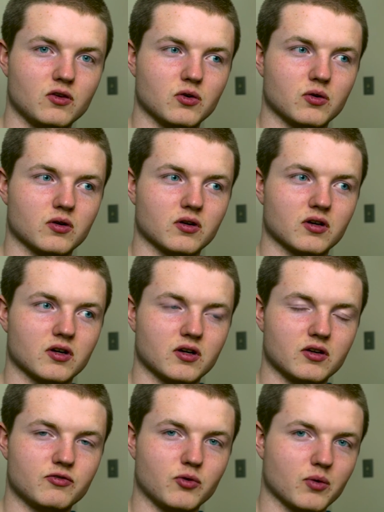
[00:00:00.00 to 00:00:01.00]

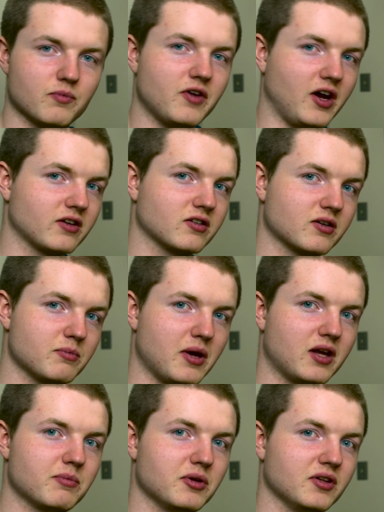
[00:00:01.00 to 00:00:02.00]
your form factor
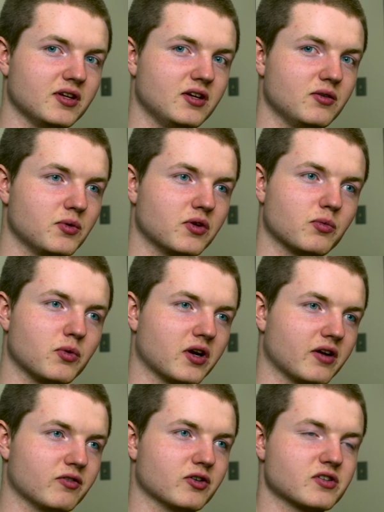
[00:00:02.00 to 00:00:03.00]
compatibility with
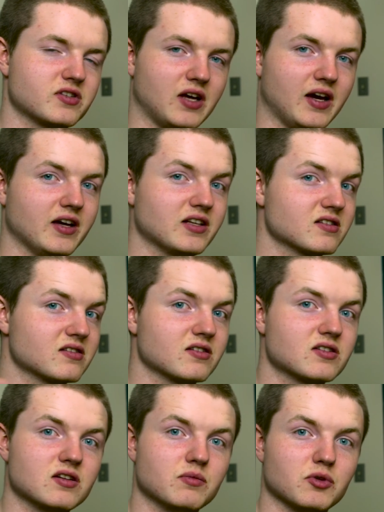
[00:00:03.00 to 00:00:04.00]
whatever size
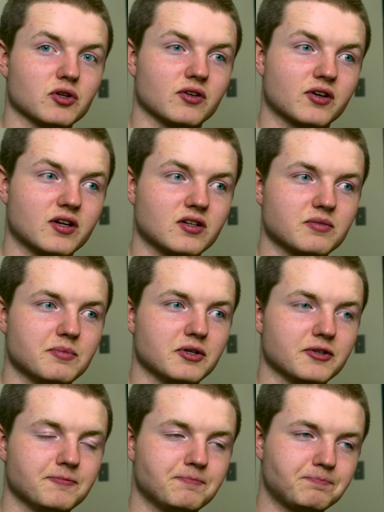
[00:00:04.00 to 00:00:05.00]
system you're looking to
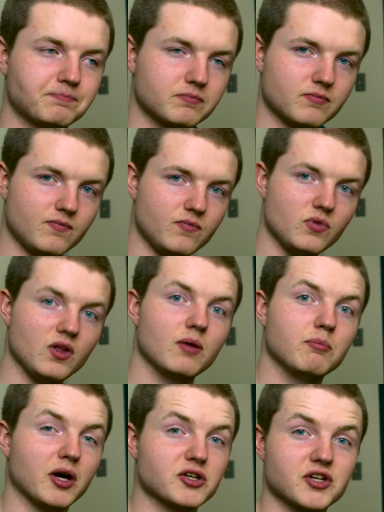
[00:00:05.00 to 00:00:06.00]
build,
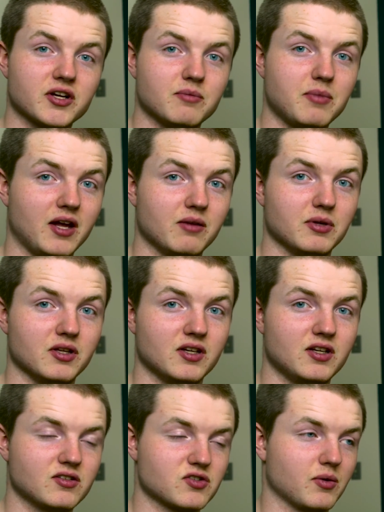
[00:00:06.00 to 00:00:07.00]
budget
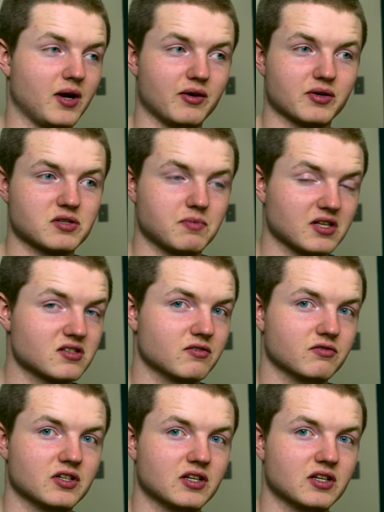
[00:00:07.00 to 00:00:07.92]
compatibility, so how expensive